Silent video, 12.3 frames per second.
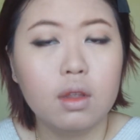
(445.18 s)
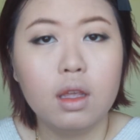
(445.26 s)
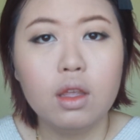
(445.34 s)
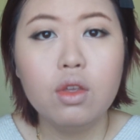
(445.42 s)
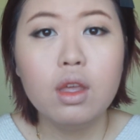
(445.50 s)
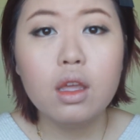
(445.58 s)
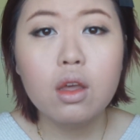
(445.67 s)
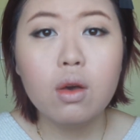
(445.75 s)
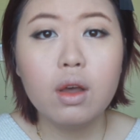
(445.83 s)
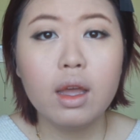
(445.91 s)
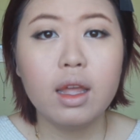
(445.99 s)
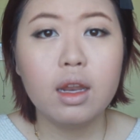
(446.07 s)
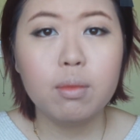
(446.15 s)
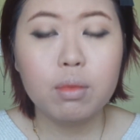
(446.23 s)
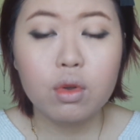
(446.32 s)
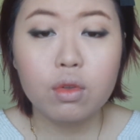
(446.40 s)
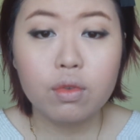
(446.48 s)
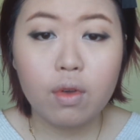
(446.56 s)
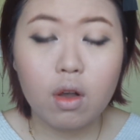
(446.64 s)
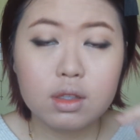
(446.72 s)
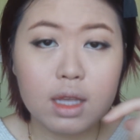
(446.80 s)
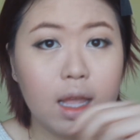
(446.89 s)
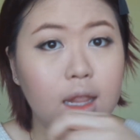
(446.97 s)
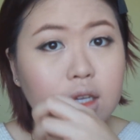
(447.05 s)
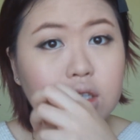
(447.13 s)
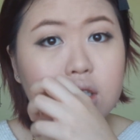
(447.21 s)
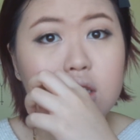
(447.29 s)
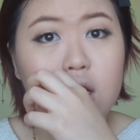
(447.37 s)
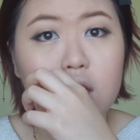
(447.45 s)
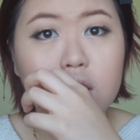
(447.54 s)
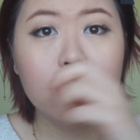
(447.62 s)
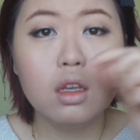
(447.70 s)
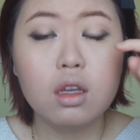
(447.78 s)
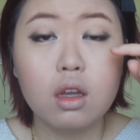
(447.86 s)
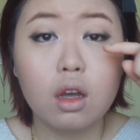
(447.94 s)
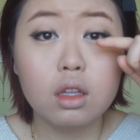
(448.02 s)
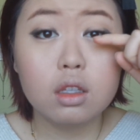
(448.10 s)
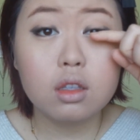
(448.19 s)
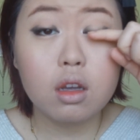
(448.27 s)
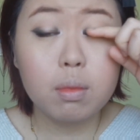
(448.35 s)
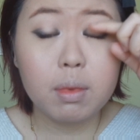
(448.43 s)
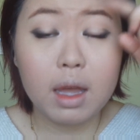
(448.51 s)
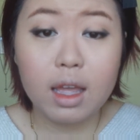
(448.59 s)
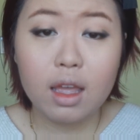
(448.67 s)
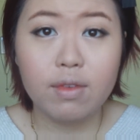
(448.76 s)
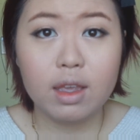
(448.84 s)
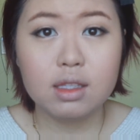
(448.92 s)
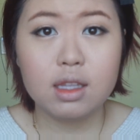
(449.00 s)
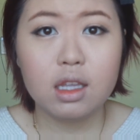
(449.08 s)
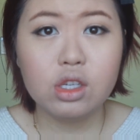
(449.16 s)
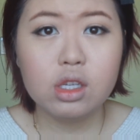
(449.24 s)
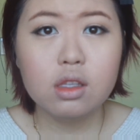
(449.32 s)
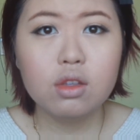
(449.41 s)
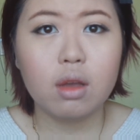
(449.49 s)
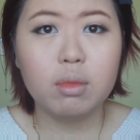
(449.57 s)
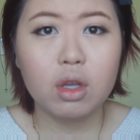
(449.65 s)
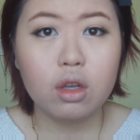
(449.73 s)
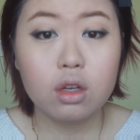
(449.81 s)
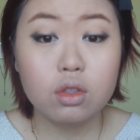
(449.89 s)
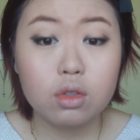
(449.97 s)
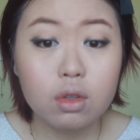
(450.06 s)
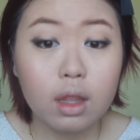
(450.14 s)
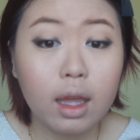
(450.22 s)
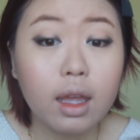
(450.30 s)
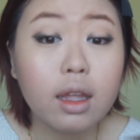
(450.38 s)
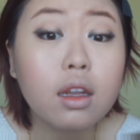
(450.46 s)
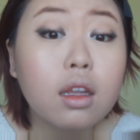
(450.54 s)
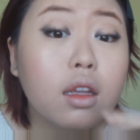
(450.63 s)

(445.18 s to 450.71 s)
And you can go ahead and put false eyelashes on the top. I have extensions, so I'm not going to do that.